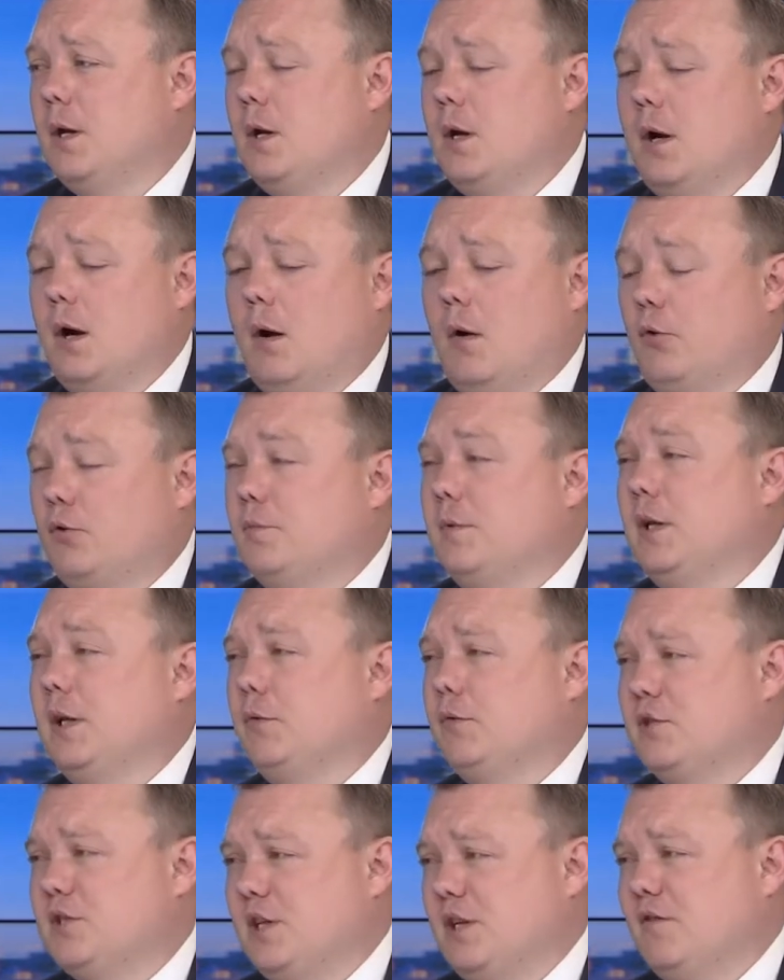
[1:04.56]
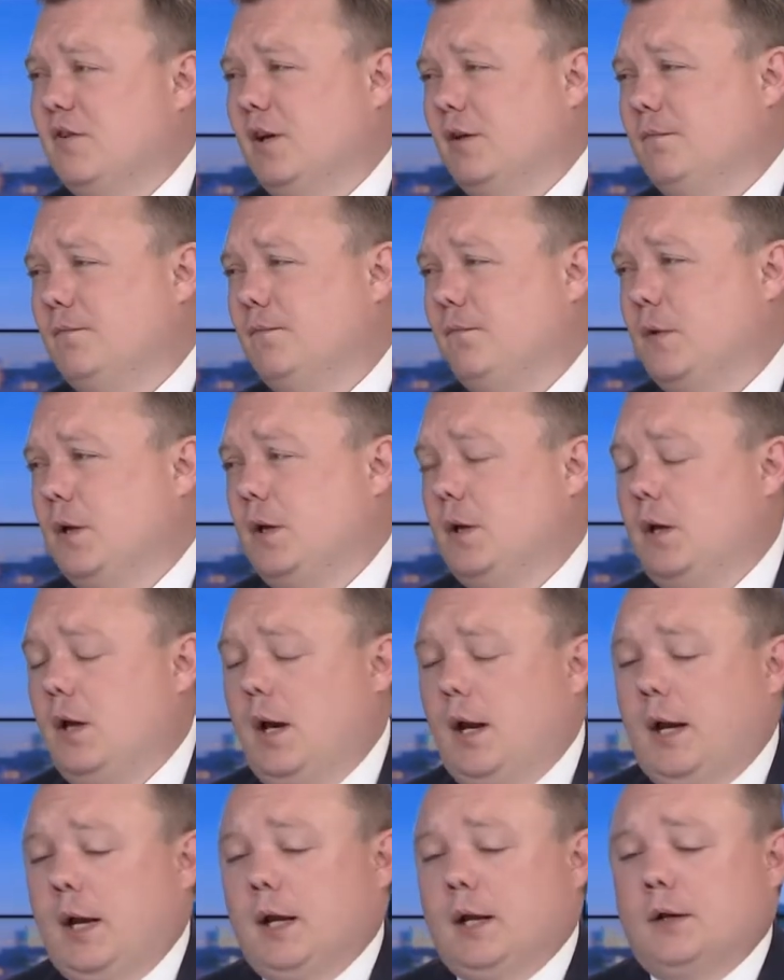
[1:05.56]
ultimately receive it.
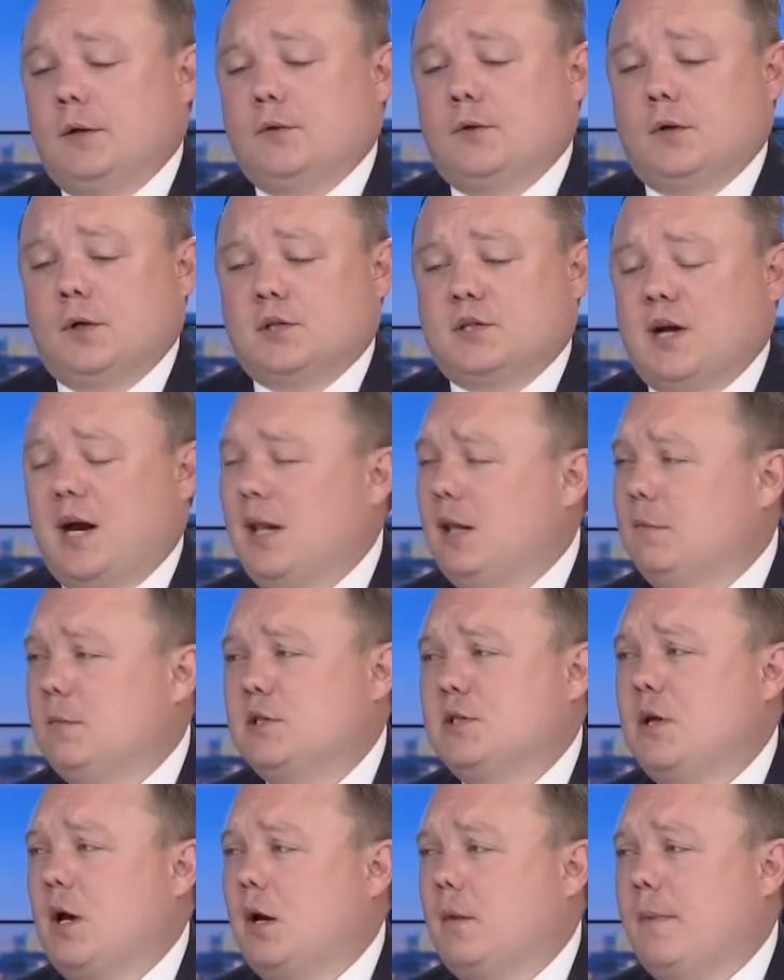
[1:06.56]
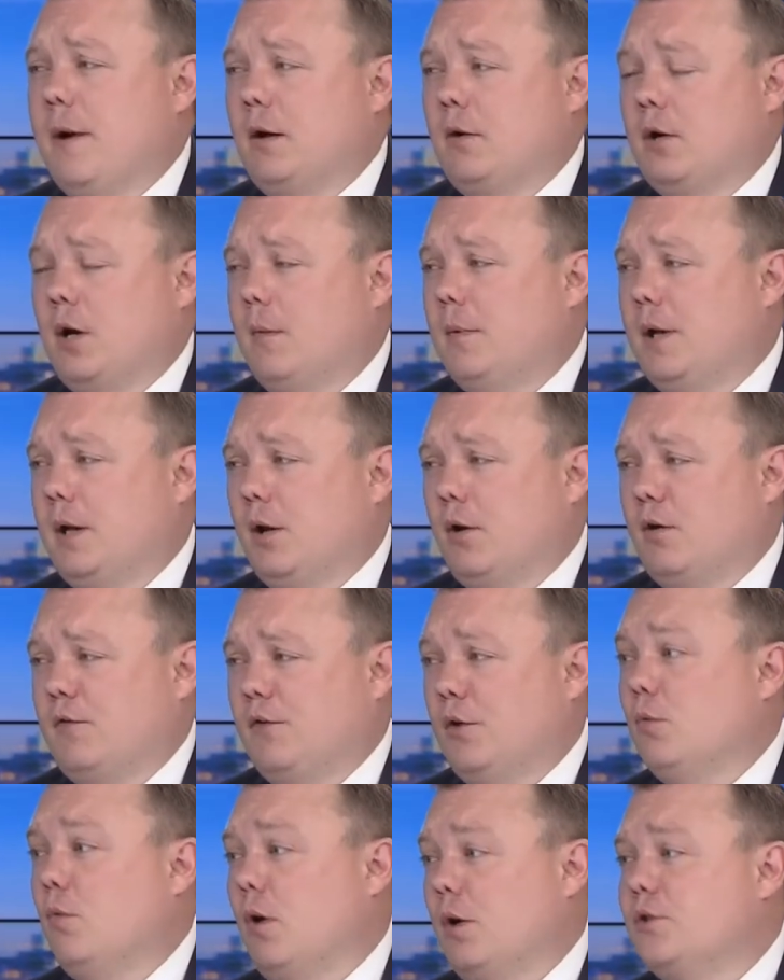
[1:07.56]
And asylum is not about coming here
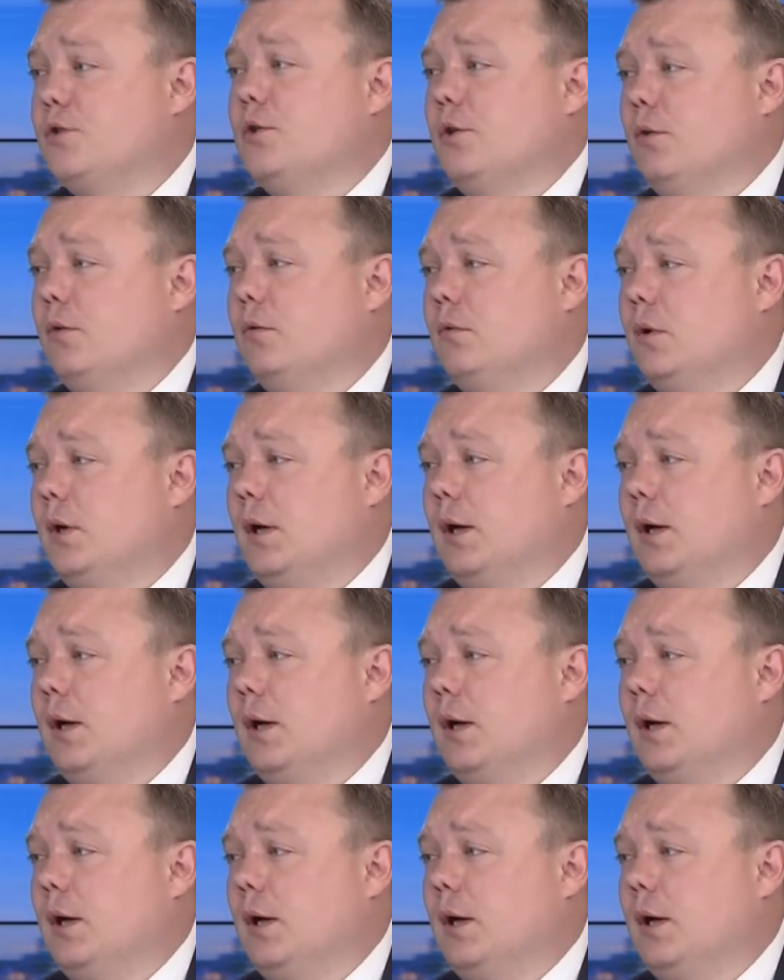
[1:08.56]
if you want to.